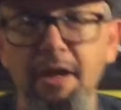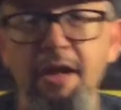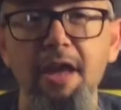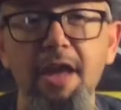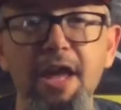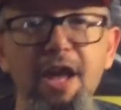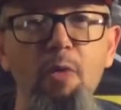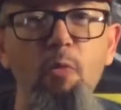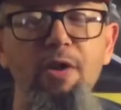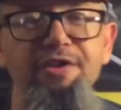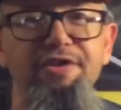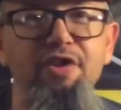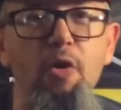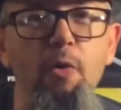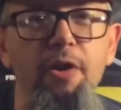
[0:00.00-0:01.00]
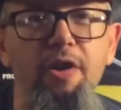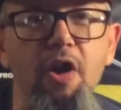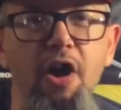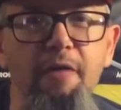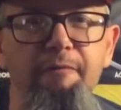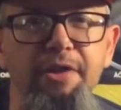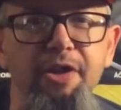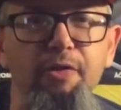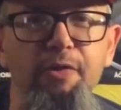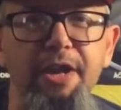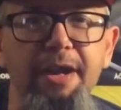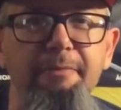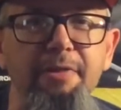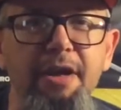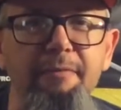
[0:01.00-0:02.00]
Hey, what's going on, video
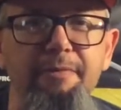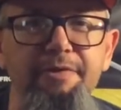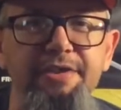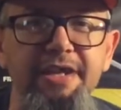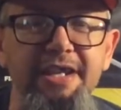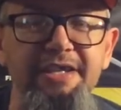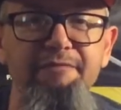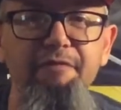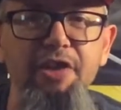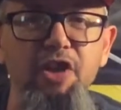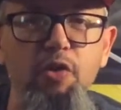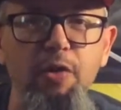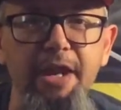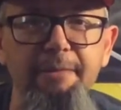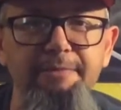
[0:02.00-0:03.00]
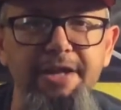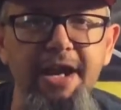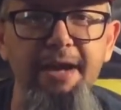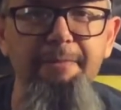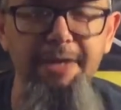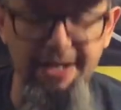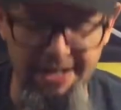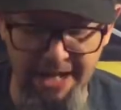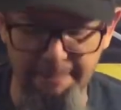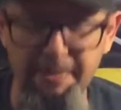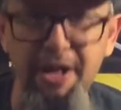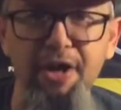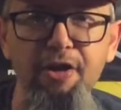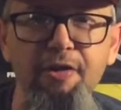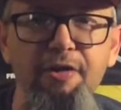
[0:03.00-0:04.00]
game lovers? It's Video Game Tommy, and I'm
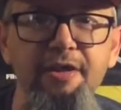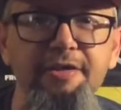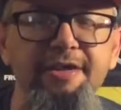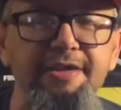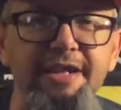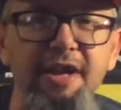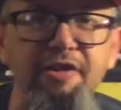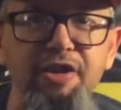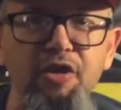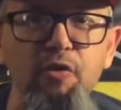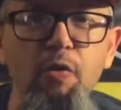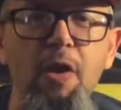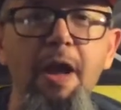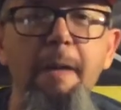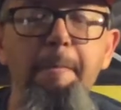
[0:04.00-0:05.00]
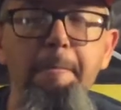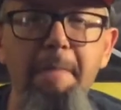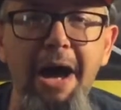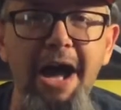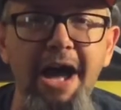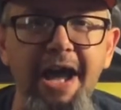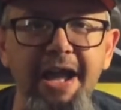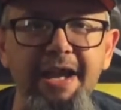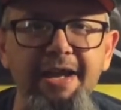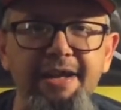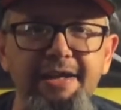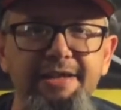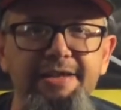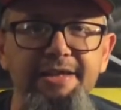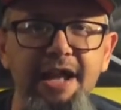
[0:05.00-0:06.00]
here to tell you my
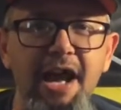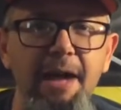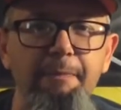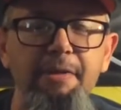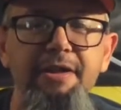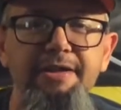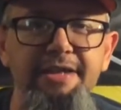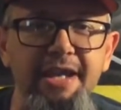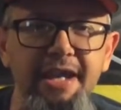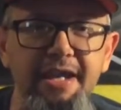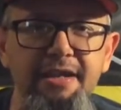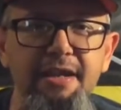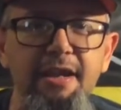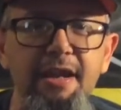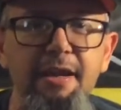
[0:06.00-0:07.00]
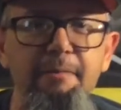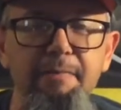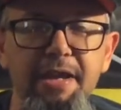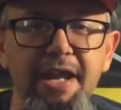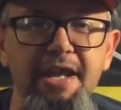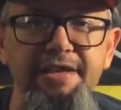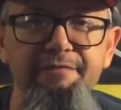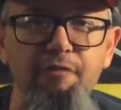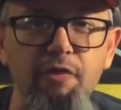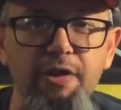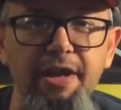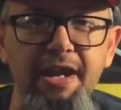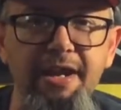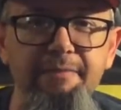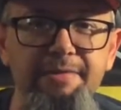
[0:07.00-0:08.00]
top 10 PS4
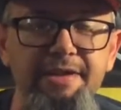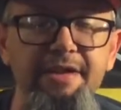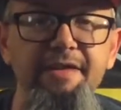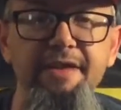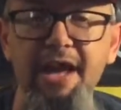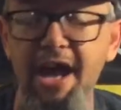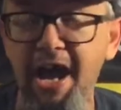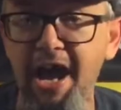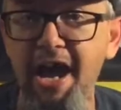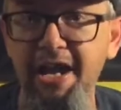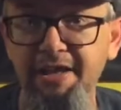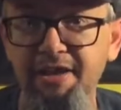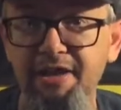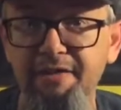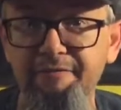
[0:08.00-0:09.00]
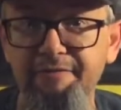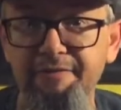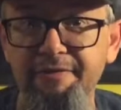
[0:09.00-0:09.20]
games that I love.